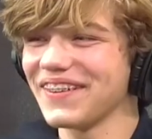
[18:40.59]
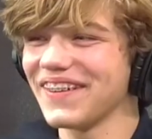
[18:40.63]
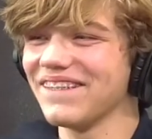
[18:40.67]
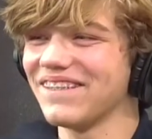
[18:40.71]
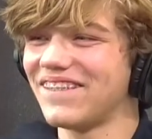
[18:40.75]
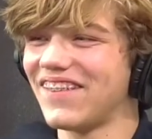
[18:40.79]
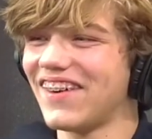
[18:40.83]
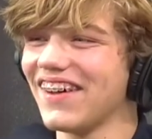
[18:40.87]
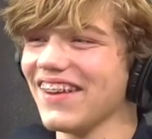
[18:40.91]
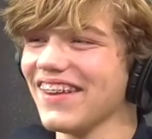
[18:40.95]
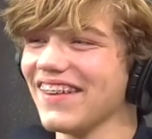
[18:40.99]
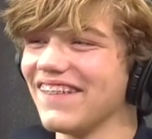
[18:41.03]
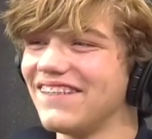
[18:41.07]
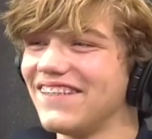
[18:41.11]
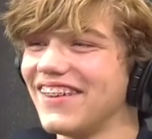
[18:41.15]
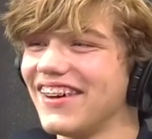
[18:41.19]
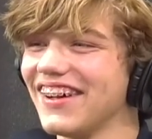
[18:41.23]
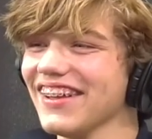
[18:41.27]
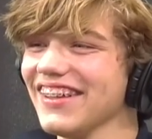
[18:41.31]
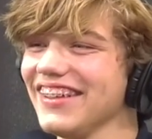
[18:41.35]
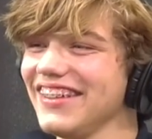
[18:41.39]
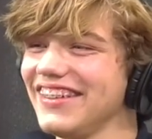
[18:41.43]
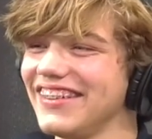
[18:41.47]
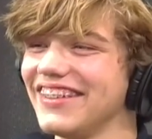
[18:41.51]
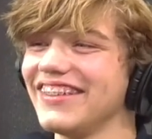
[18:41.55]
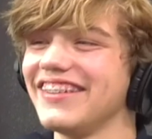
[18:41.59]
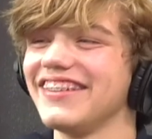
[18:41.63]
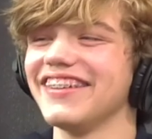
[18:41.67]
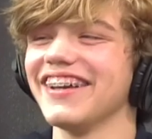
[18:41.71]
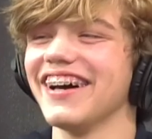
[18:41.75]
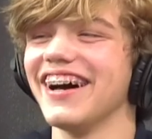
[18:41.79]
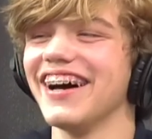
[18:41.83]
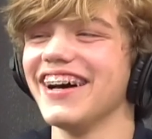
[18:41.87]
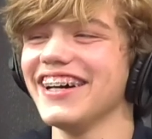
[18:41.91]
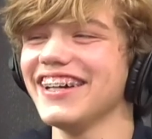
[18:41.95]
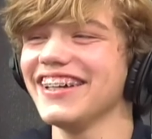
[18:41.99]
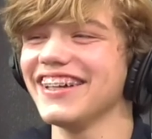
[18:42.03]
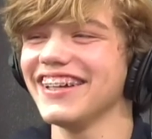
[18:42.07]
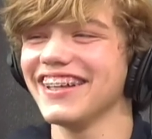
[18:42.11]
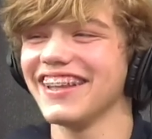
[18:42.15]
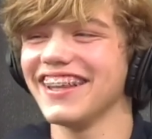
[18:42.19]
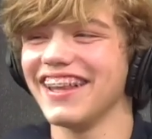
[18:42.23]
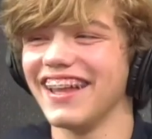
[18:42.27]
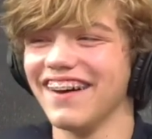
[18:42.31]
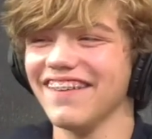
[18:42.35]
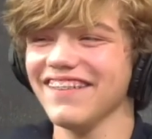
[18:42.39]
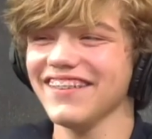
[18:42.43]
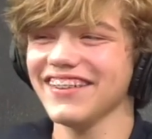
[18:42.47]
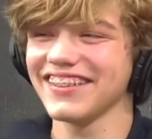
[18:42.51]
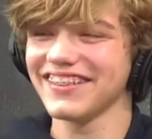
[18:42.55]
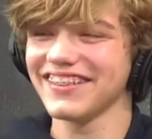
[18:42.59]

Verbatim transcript: Paul apology shot. That was